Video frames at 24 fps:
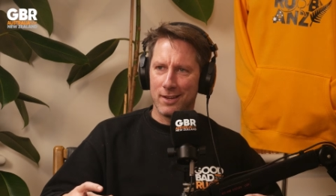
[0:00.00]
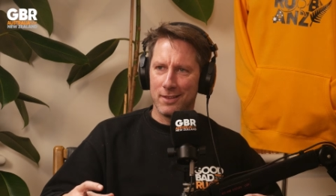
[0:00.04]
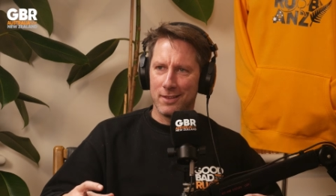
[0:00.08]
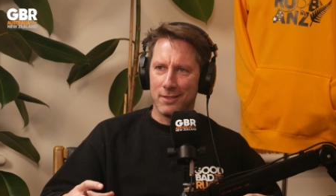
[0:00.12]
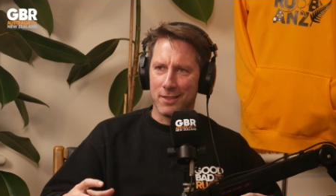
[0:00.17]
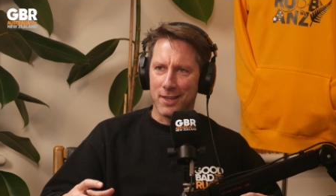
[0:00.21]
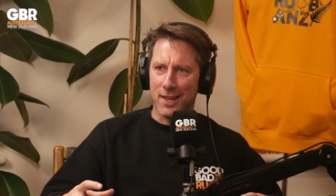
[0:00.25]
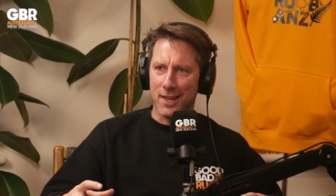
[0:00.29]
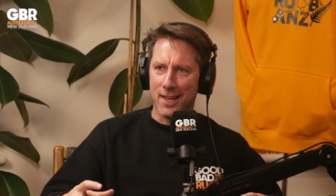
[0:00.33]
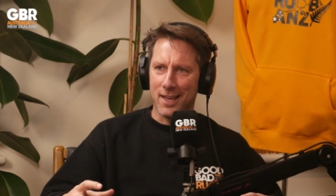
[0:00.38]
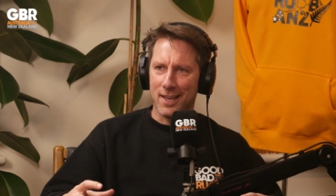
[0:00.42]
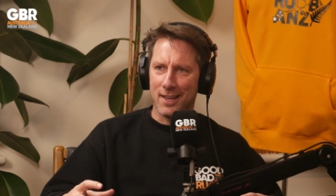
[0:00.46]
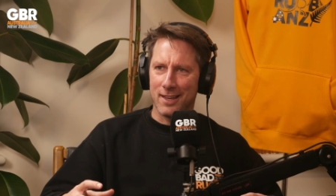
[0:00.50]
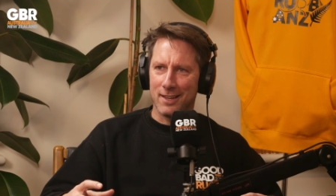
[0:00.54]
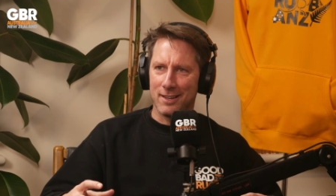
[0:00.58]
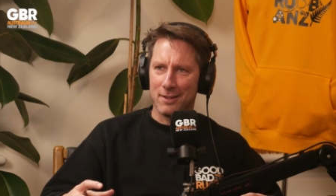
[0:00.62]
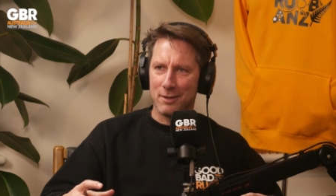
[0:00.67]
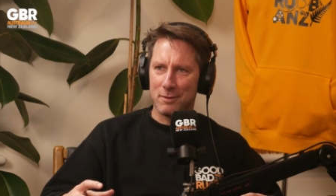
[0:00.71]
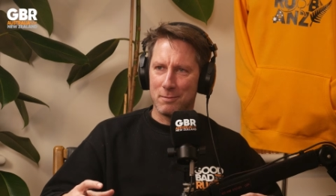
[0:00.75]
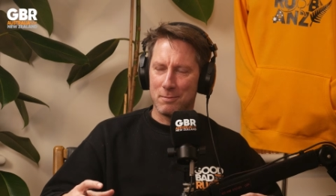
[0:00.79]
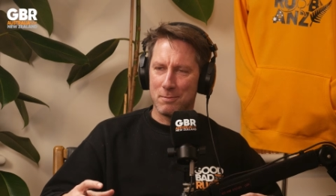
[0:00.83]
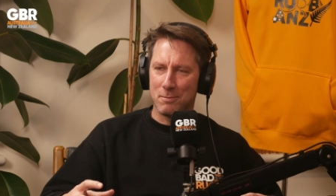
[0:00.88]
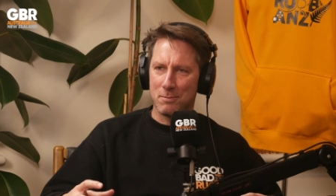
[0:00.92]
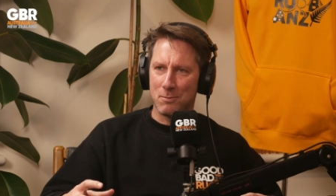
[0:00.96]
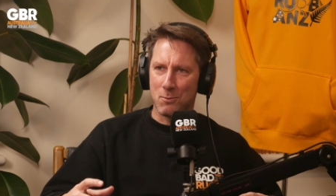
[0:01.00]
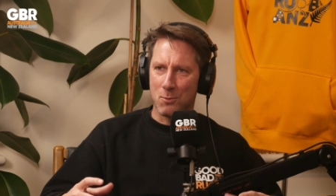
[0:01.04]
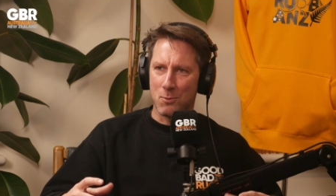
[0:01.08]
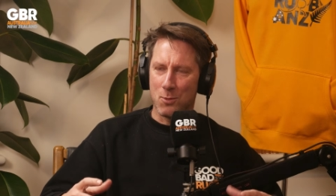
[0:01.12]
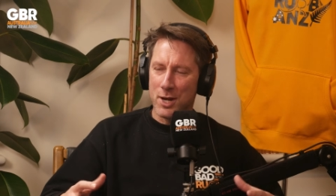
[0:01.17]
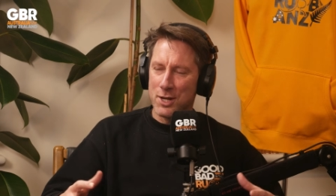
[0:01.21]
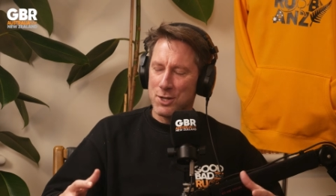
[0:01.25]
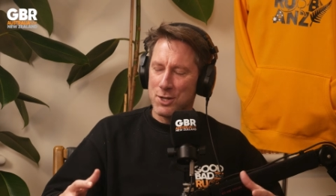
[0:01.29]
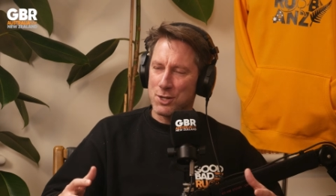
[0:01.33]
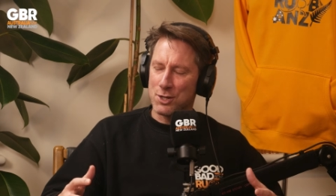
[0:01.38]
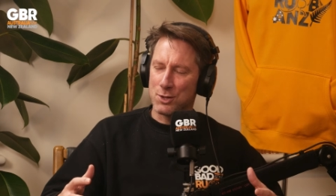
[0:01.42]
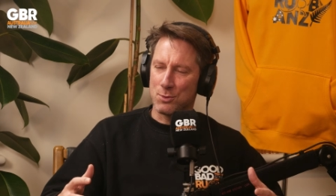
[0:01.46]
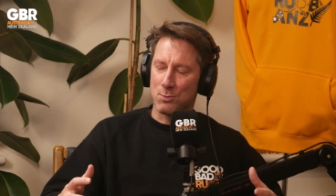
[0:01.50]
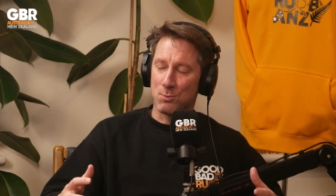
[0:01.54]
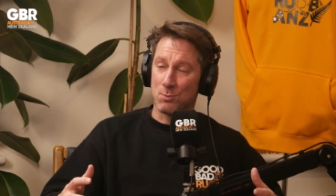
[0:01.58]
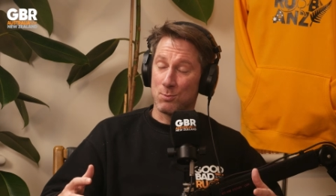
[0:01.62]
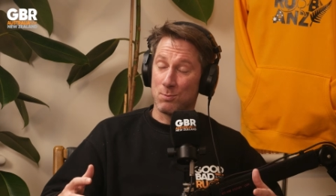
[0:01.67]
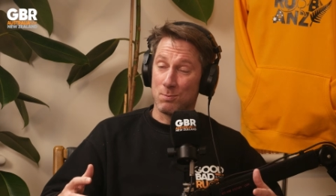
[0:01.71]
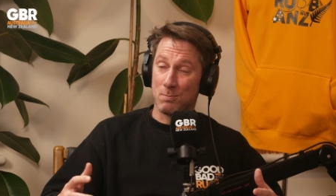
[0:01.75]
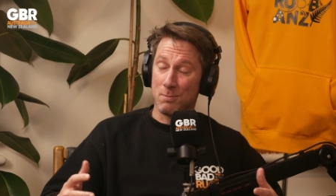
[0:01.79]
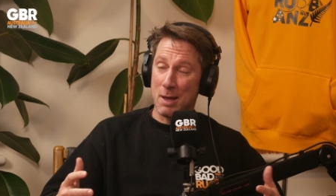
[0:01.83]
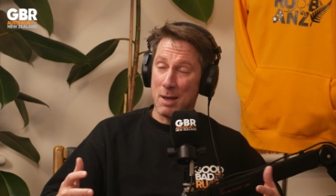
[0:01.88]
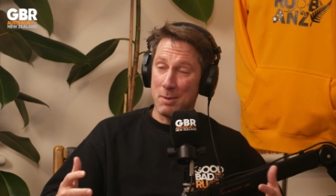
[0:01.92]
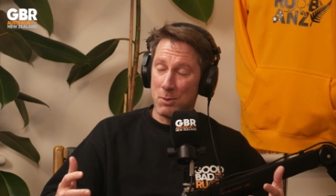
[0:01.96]
that we just
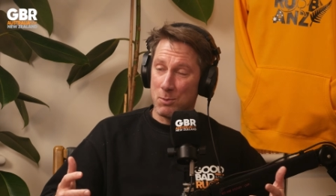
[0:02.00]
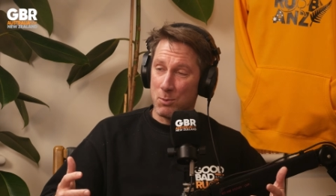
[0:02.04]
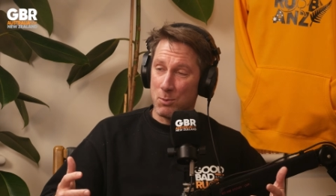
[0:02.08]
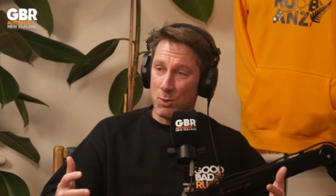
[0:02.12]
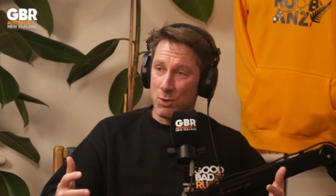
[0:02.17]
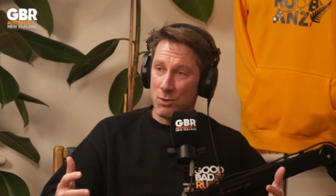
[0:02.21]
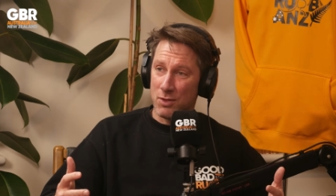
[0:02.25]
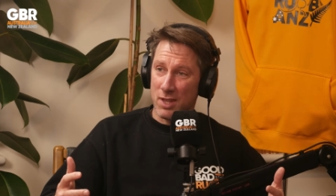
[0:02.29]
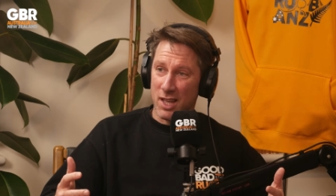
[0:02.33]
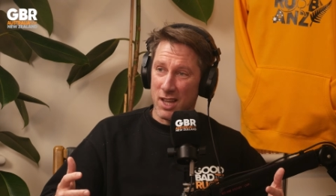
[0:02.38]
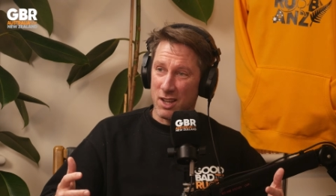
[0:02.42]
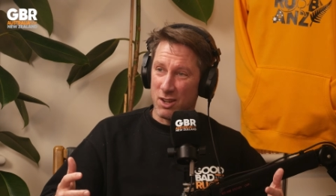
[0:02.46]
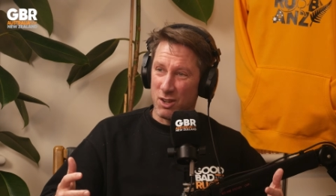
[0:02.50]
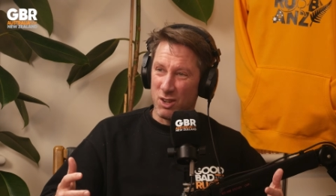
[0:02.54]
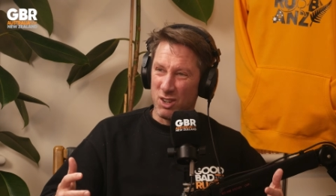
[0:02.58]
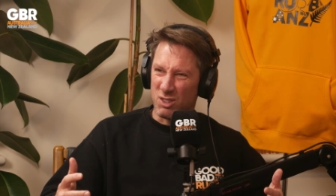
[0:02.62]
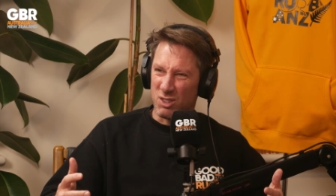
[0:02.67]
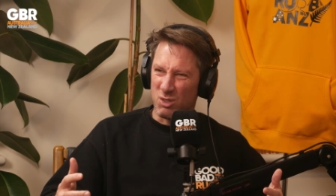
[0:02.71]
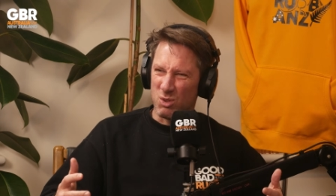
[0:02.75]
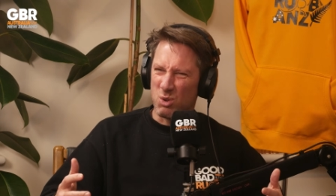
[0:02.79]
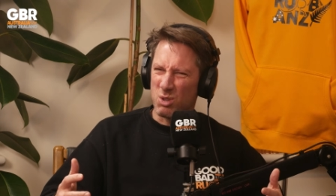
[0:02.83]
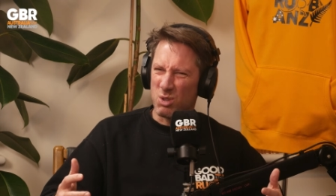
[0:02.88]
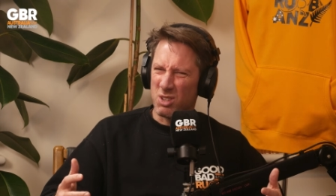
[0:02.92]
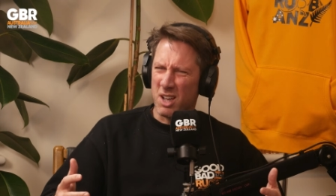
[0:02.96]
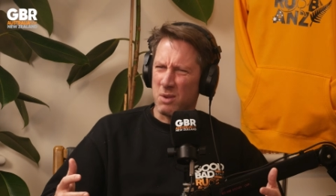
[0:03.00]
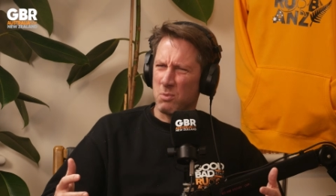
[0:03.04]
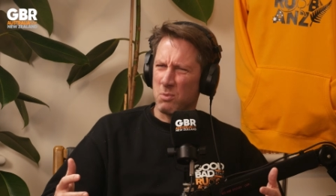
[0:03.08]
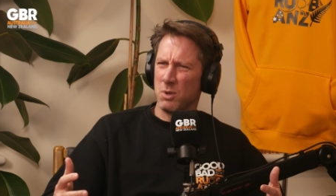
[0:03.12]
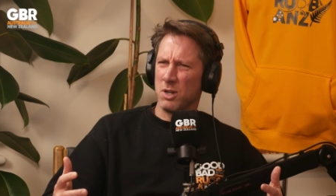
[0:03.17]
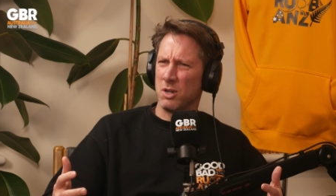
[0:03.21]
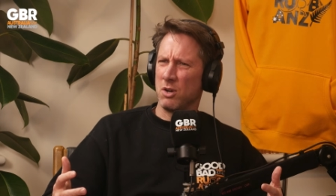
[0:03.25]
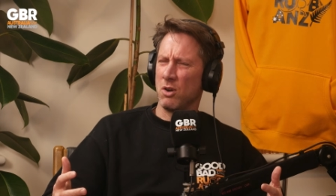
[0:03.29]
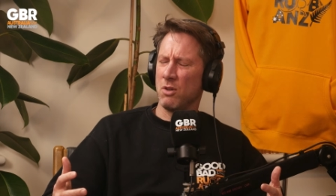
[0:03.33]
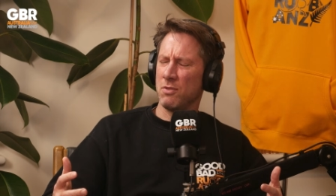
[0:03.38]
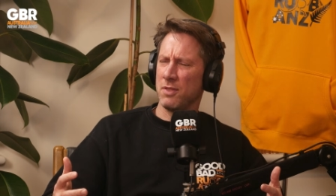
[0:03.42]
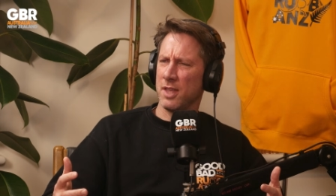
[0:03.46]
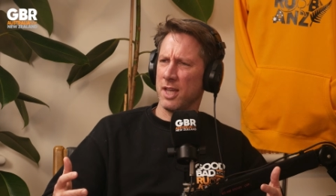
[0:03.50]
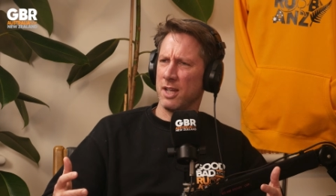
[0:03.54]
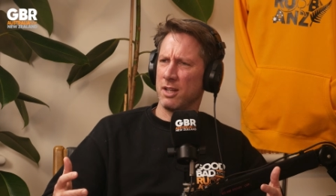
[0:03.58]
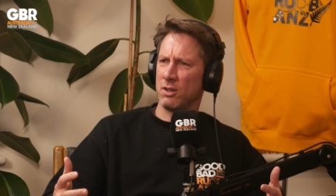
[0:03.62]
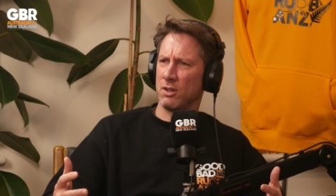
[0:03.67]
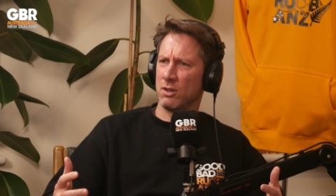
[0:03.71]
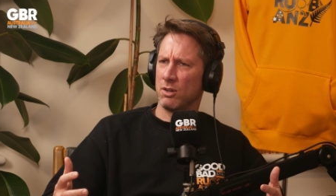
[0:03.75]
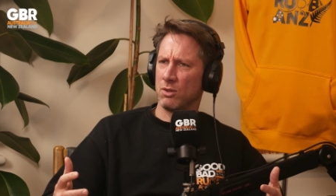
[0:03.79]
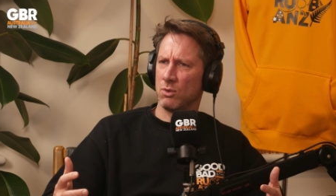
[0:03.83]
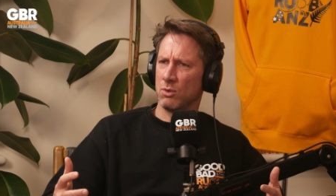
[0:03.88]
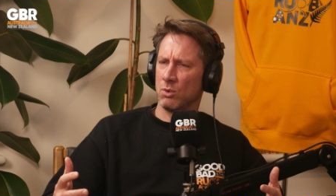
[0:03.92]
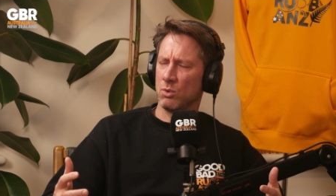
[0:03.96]
maybe weren't that good, or we're not that
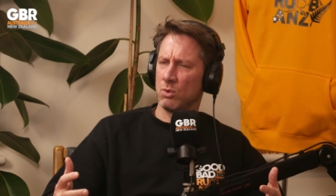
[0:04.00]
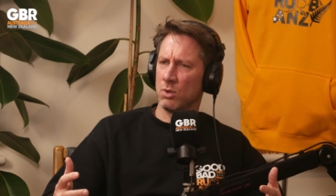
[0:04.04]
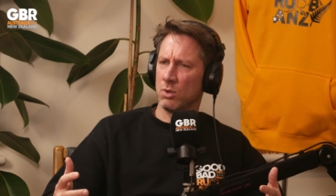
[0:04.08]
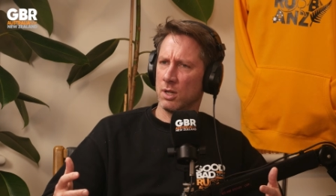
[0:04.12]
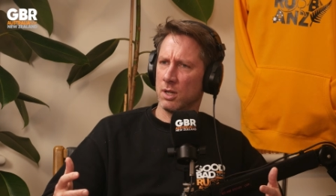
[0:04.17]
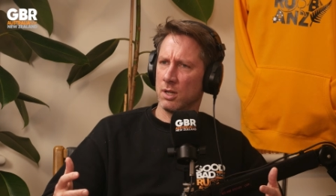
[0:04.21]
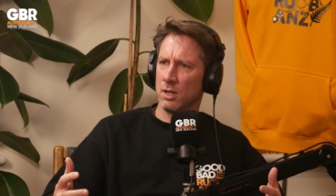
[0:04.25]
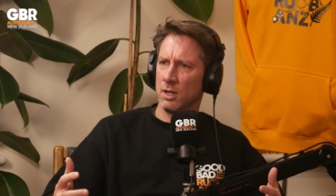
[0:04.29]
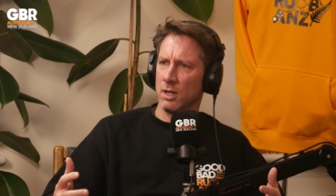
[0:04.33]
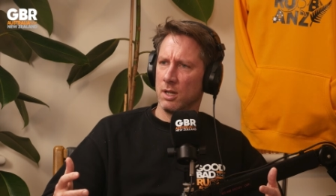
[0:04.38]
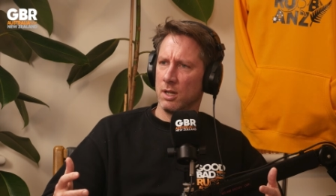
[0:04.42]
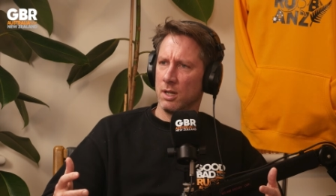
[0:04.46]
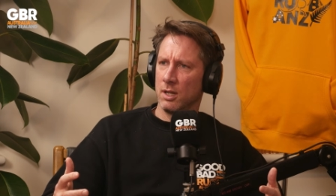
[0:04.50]
good, or